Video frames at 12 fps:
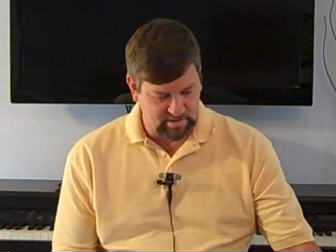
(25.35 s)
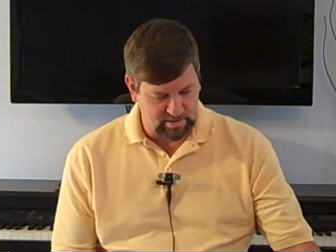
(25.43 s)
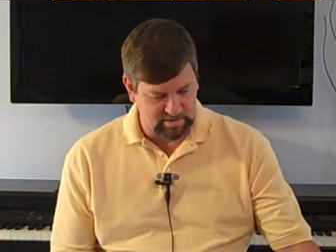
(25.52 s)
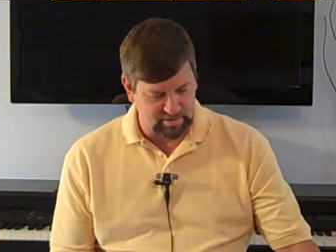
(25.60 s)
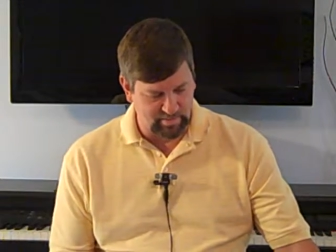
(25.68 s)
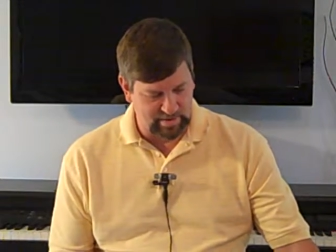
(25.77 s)

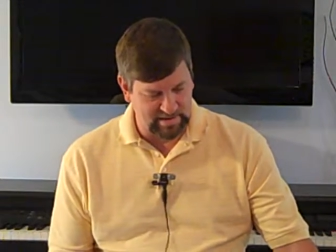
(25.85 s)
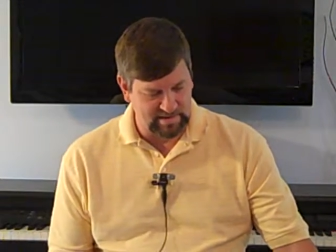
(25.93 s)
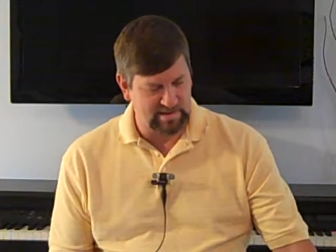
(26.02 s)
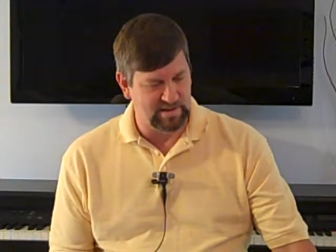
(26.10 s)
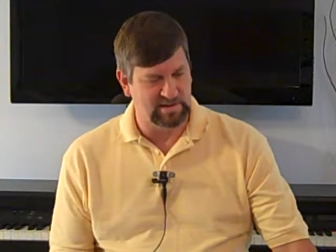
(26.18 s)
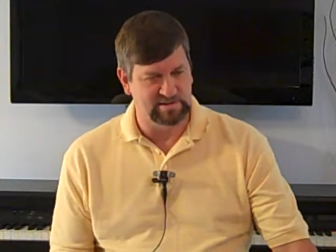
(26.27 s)
carnal,
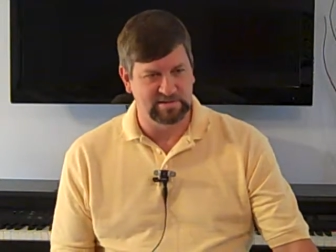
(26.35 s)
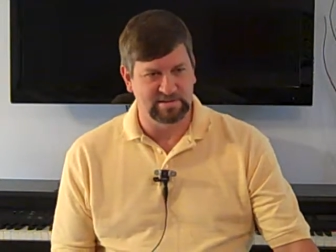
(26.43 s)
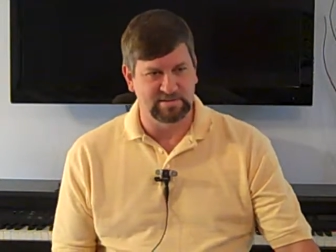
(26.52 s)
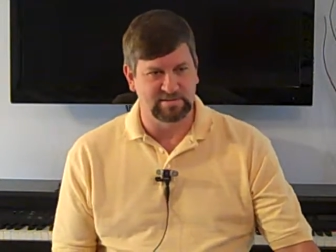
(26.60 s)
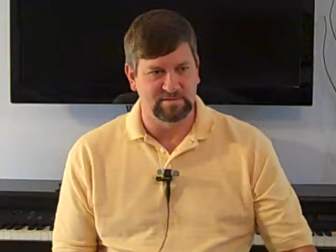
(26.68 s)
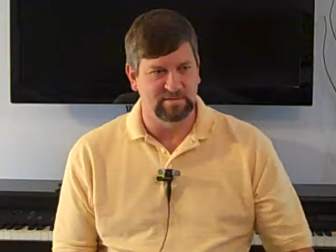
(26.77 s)
mind the
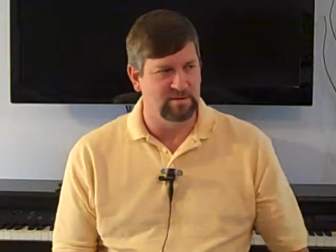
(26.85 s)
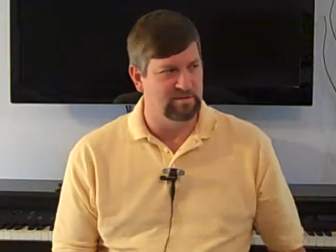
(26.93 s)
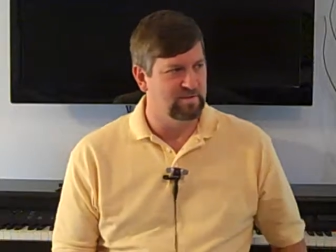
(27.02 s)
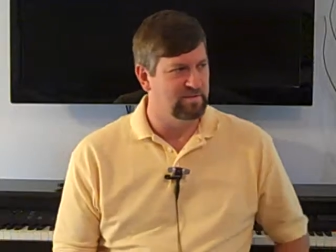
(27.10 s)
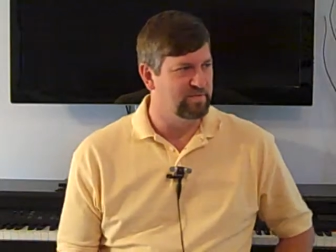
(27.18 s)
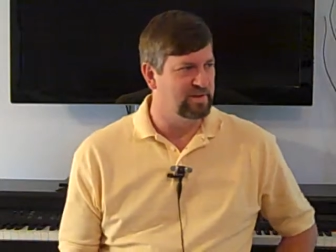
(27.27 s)
things
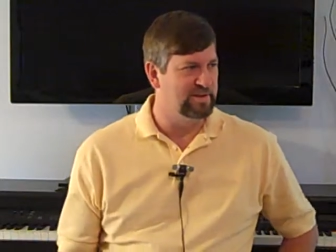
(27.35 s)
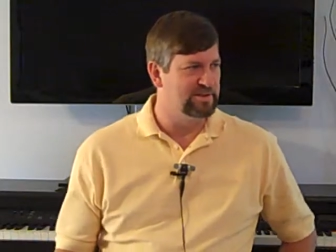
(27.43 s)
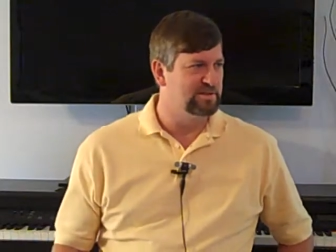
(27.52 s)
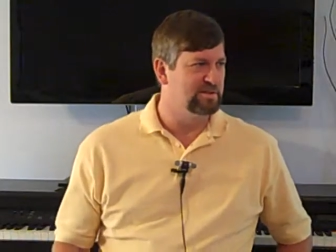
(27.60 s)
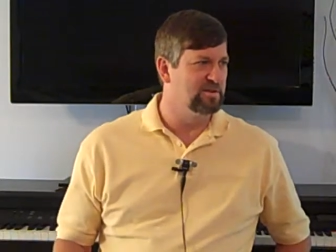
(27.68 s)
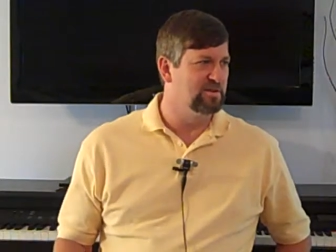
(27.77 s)
of the
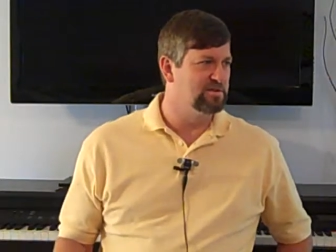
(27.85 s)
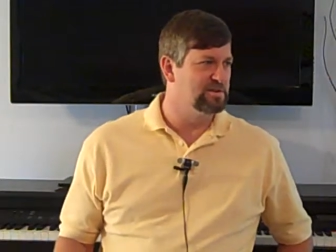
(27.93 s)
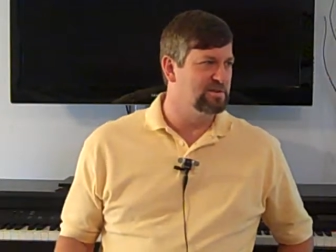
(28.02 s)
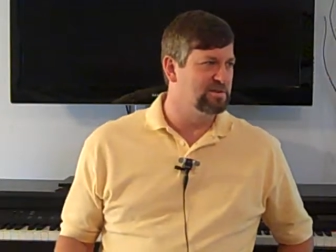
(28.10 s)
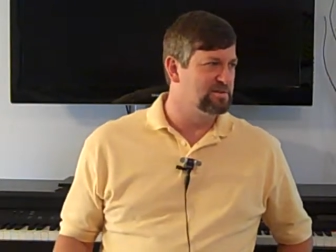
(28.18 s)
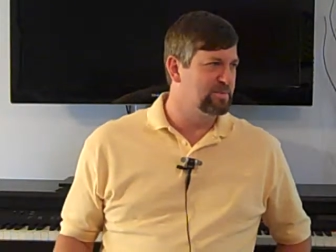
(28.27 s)
flesh, and
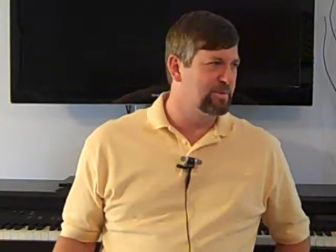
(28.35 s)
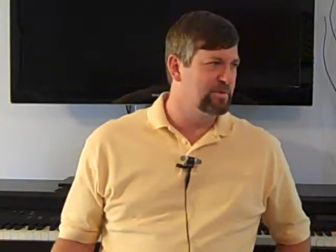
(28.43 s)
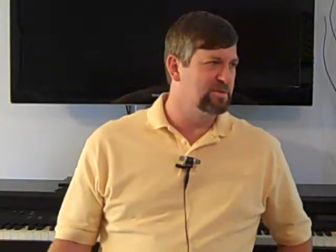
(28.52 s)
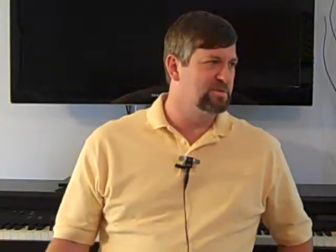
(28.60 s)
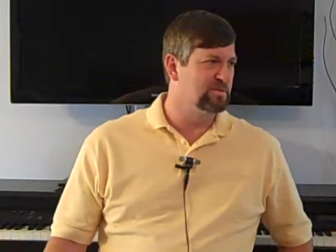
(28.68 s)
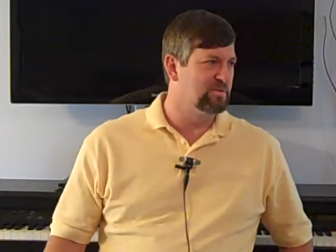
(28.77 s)
those that are
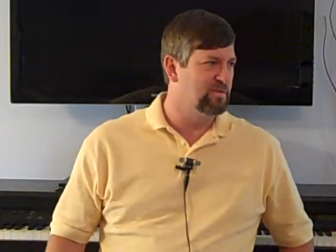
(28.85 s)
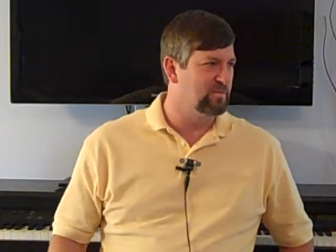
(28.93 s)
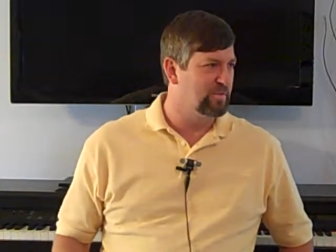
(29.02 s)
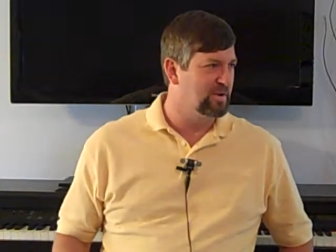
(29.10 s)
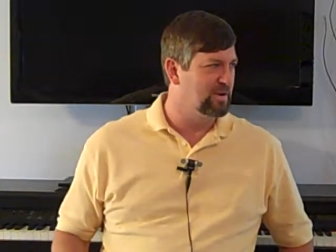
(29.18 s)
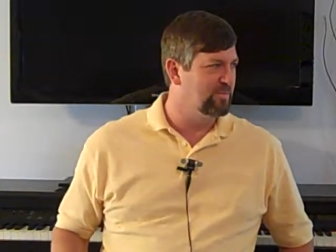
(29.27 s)
spiritual
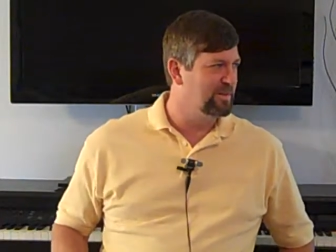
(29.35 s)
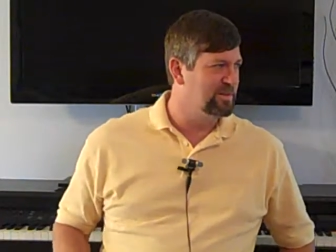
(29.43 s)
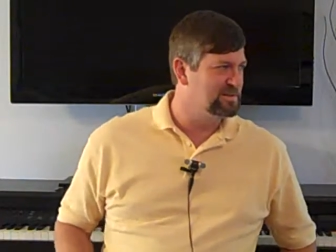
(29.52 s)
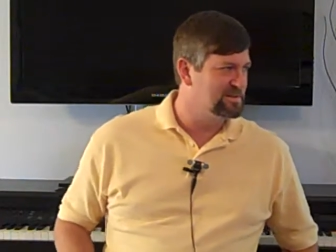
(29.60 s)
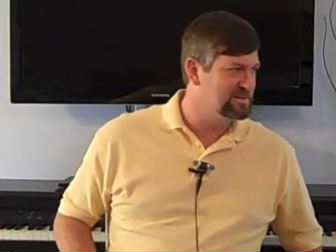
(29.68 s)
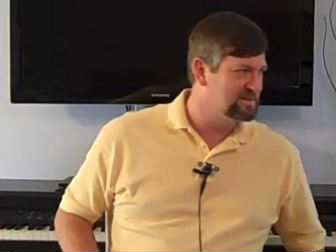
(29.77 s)
are
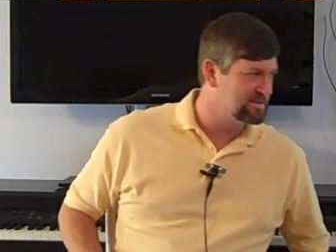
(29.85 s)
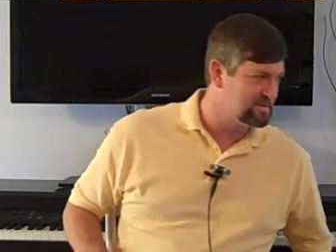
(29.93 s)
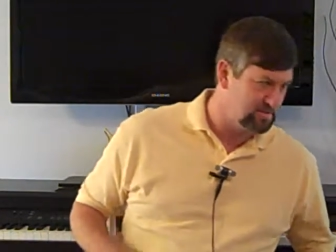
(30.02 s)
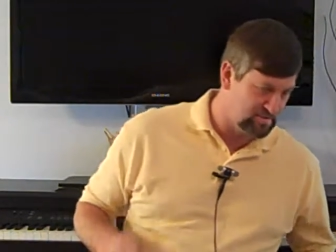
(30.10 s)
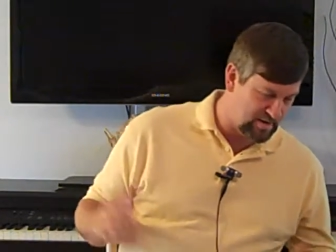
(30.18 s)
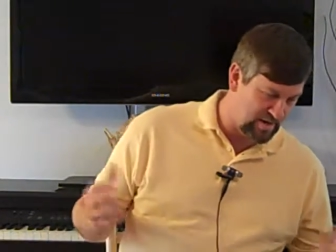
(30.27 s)
becoming the sons
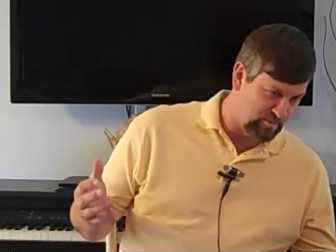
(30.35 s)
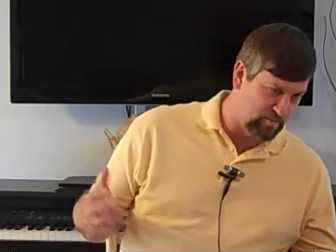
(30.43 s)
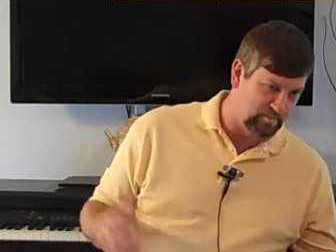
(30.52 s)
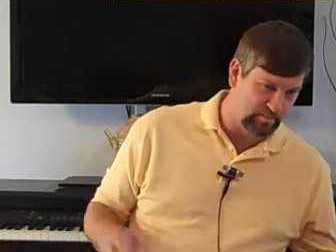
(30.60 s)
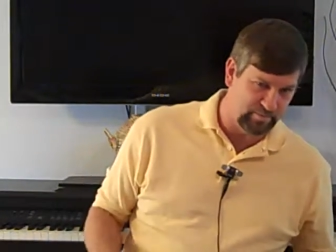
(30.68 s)
or that